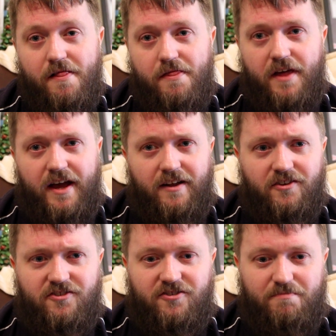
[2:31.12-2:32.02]

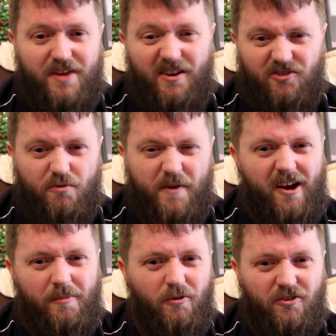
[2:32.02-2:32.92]
that, yeah, it's
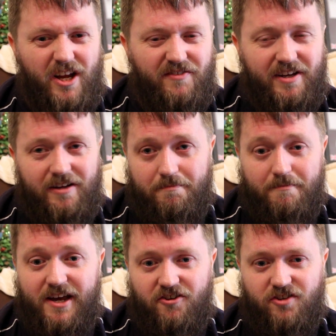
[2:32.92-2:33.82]
repairable, there's nothing
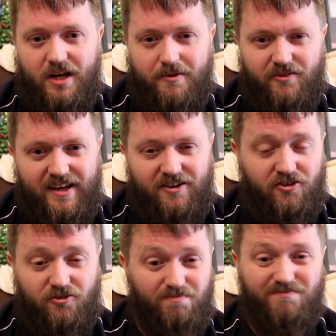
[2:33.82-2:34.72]
major damage there, it's
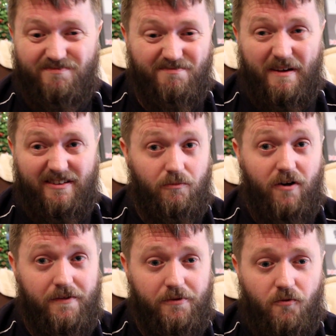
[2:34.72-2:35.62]
just basically
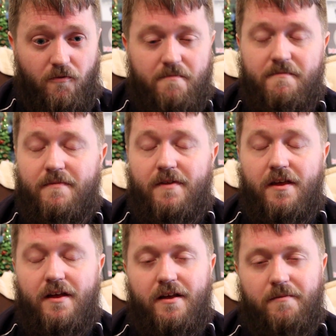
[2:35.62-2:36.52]
what I thought.
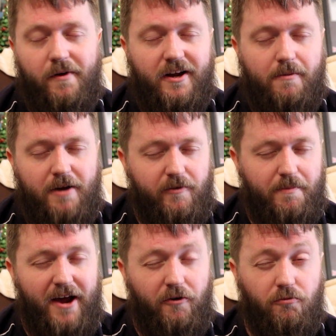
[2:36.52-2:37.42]
But a couple other
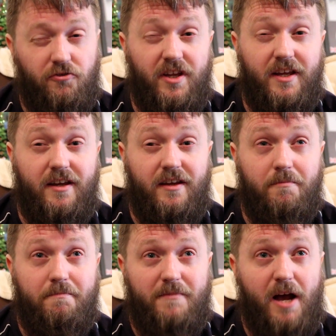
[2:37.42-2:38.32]
panels
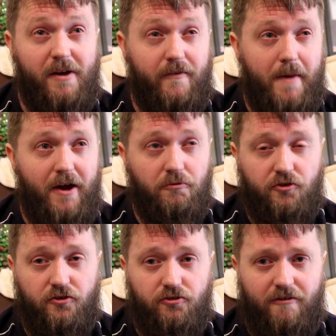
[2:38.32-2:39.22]

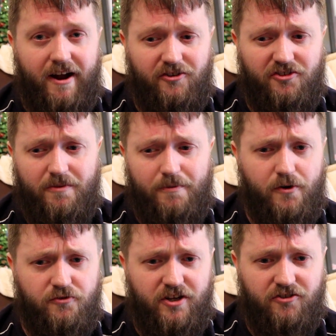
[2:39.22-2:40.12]
got scratched in the
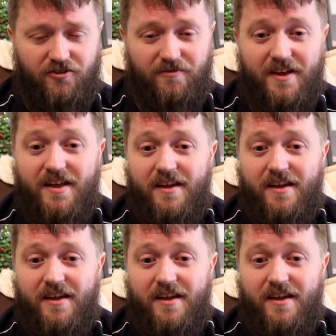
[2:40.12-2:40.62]
process of